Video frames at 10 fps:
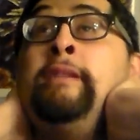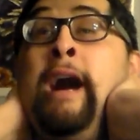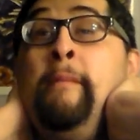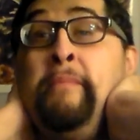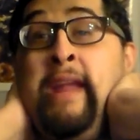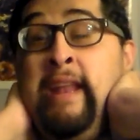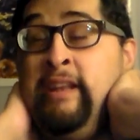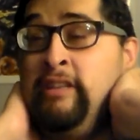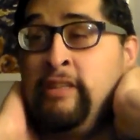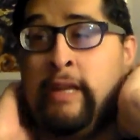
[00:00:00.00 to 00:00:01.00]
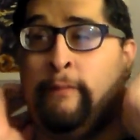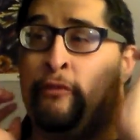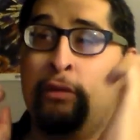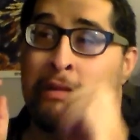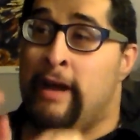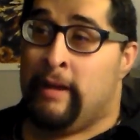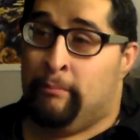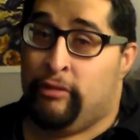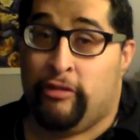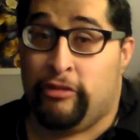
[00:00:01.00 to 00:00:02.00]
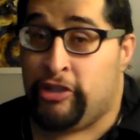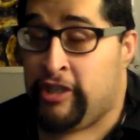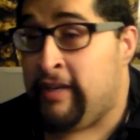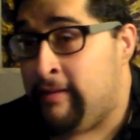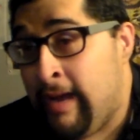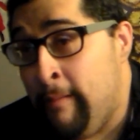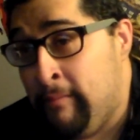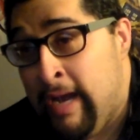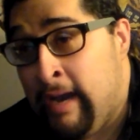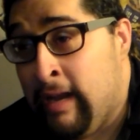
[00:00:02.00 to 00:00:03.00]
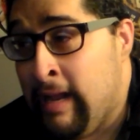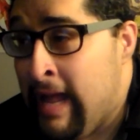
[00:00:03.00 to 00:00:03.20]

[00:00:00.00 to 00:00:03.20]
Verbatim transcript: I'm beginning to skip through a lot of bullshit. I'm not gonna